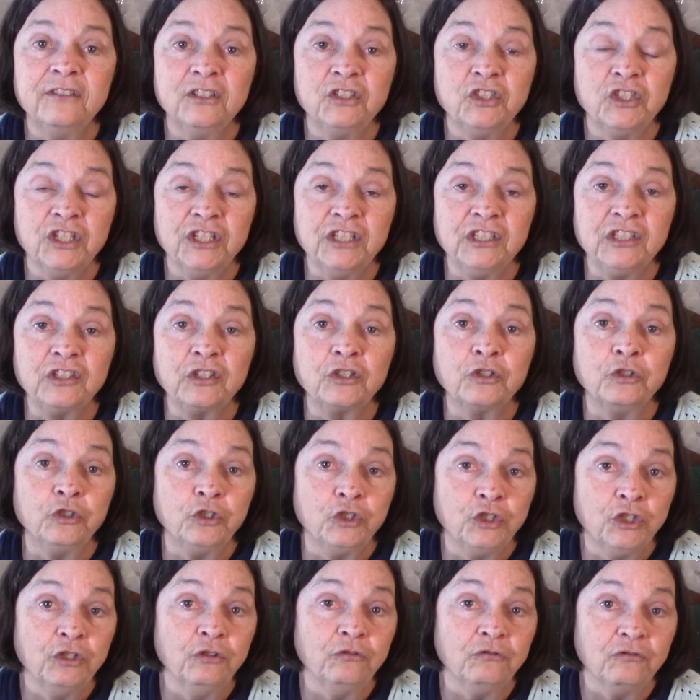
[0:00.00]
that Jesus could
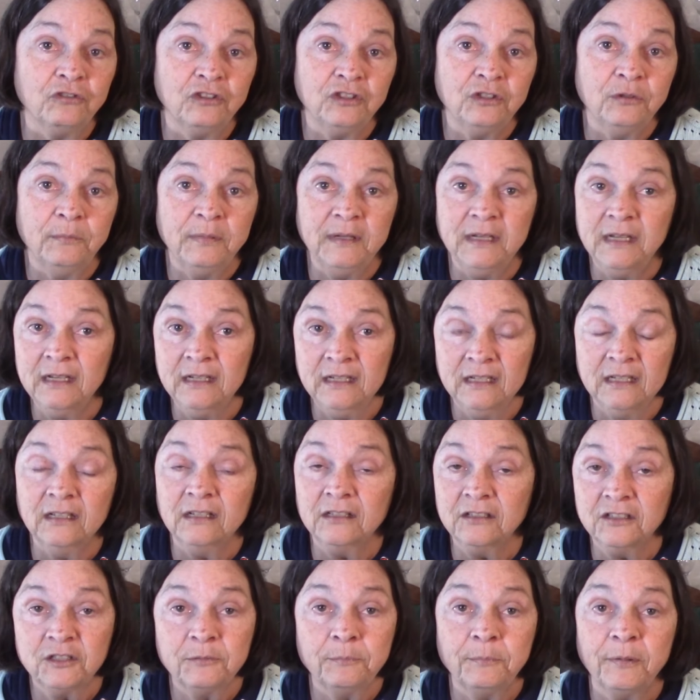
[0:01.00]
choose to be in
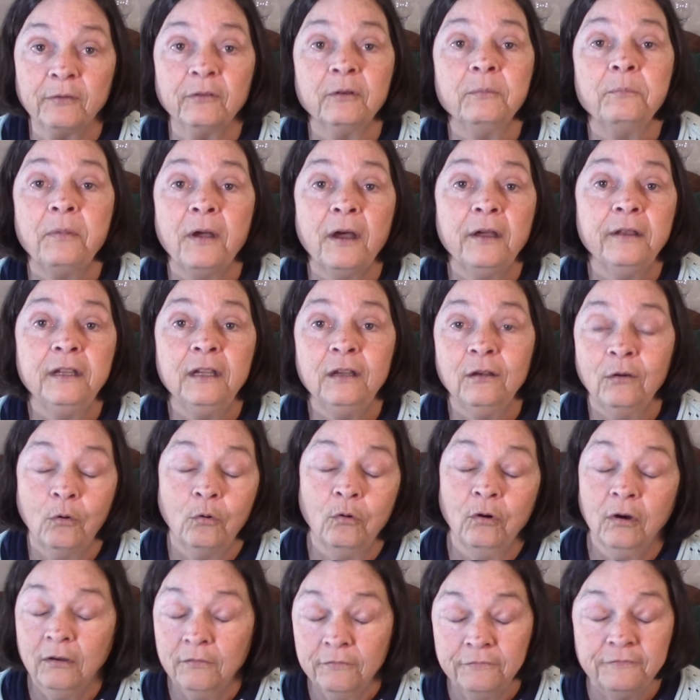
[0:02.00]
a spirit body
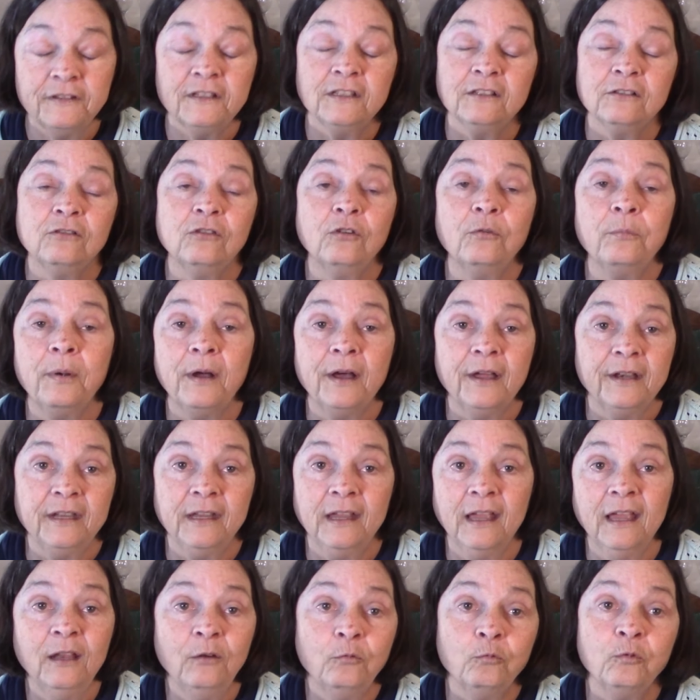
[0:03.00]
or a physical
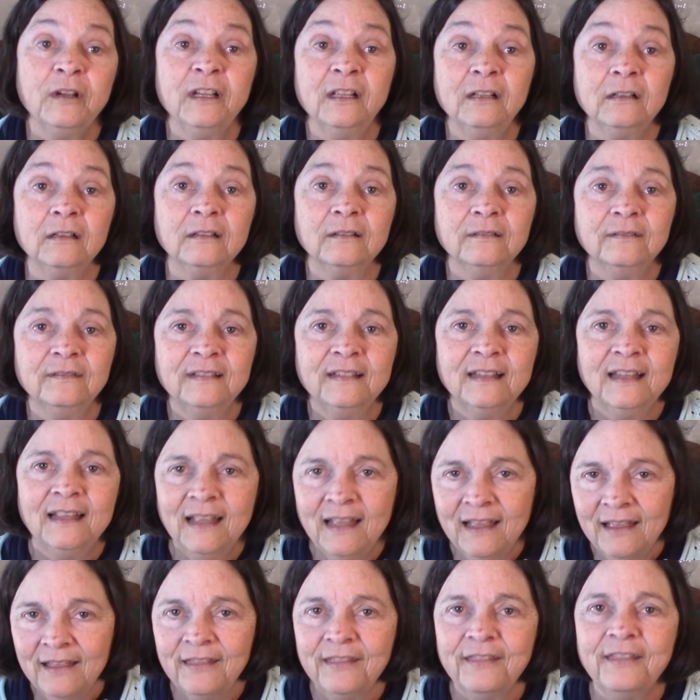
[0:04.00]
body at will.
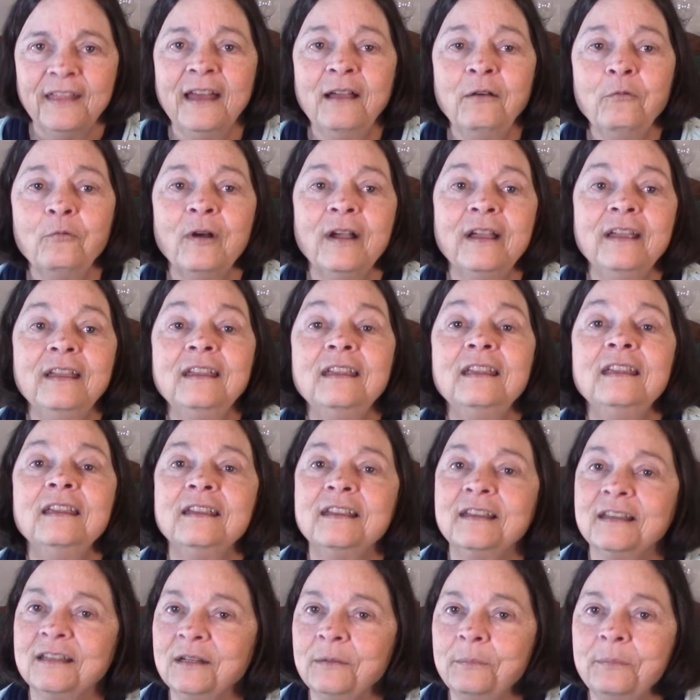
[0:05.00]
That way, he
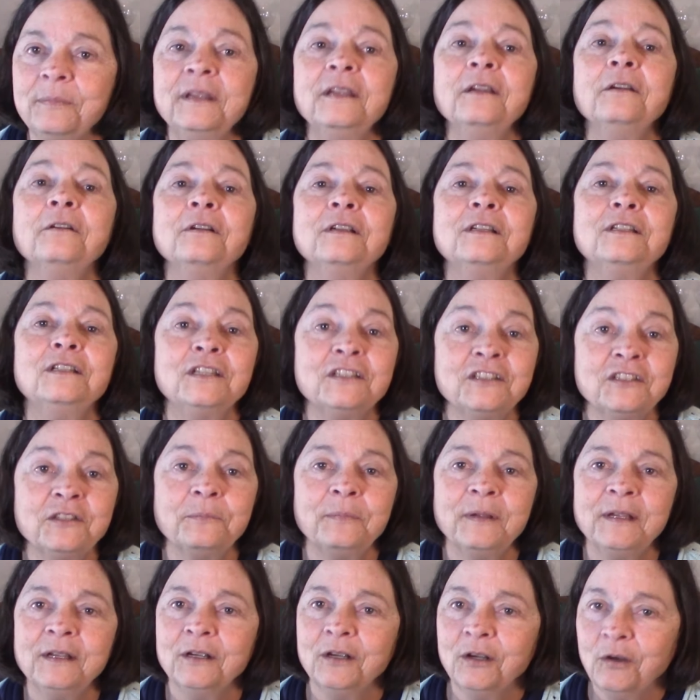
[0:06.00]
can appear and
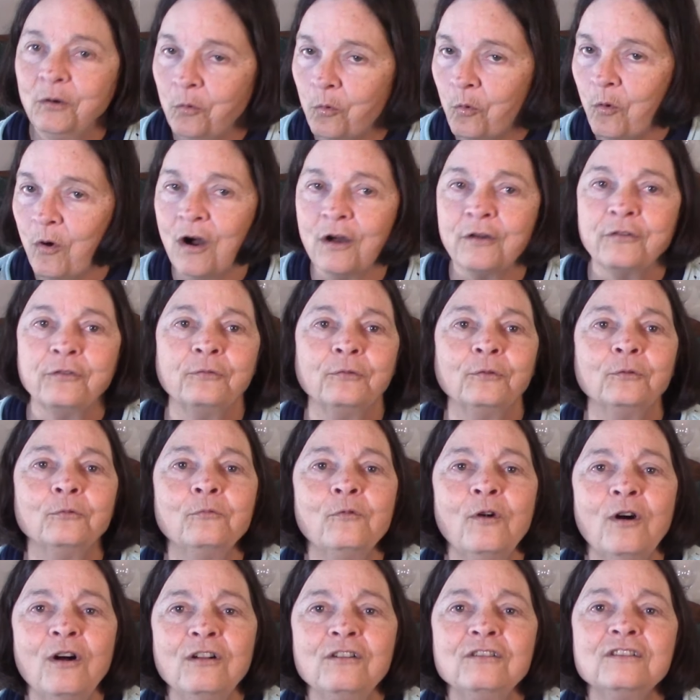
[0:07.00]
disappear, walk through
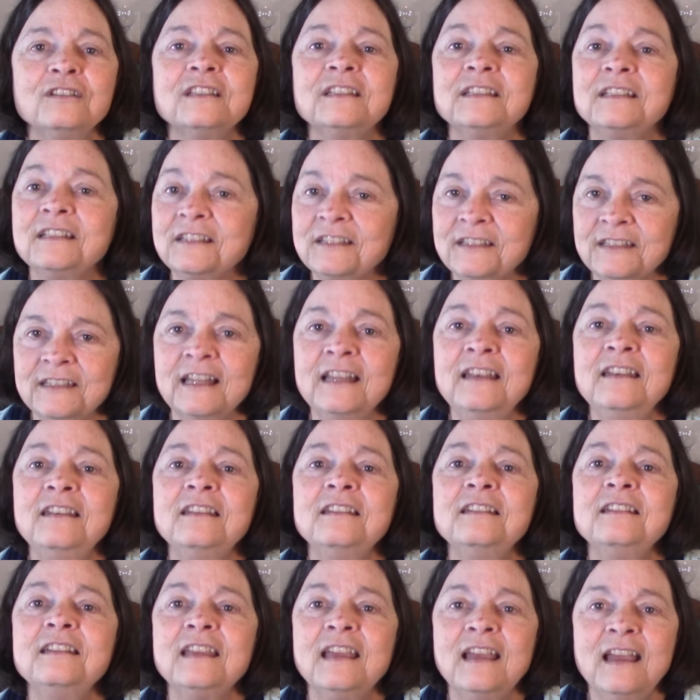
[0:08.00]
walls, and ascend
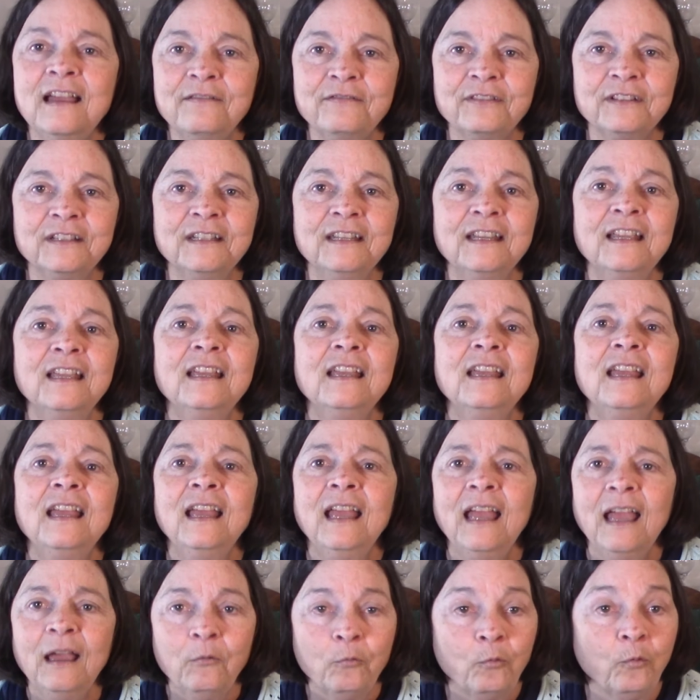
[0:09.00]
into heaven
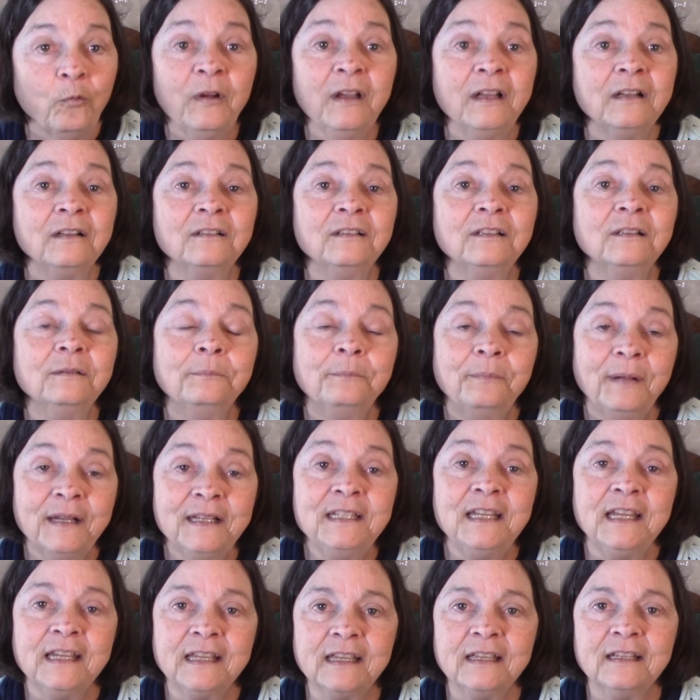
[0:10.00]
at will by
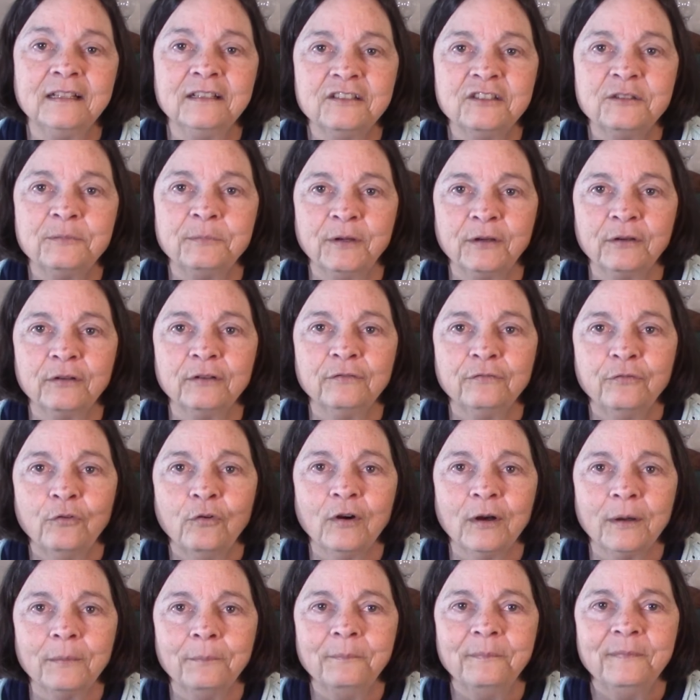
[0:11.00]
taking a spirit
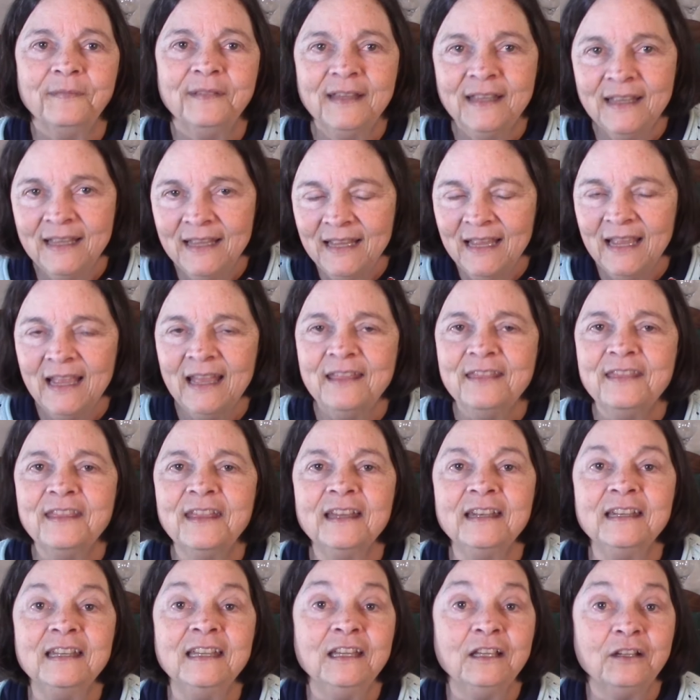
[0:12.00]
form. And
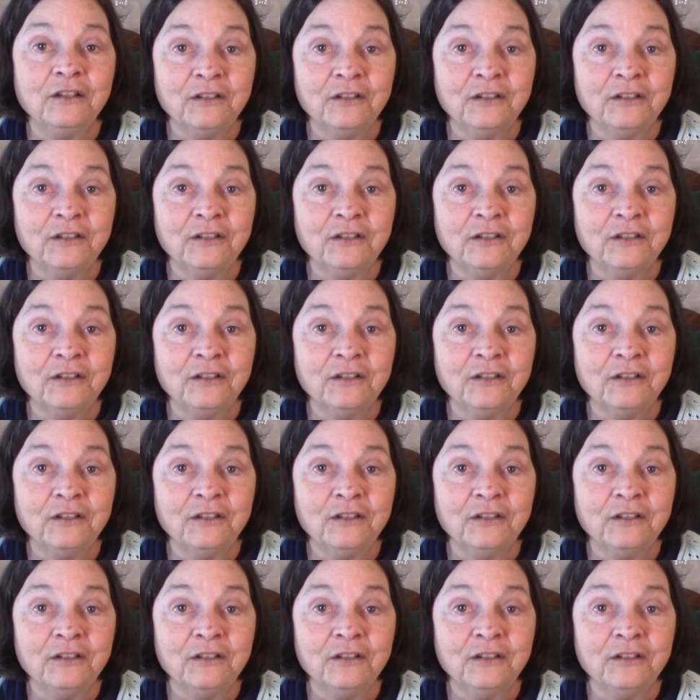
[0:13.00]
then he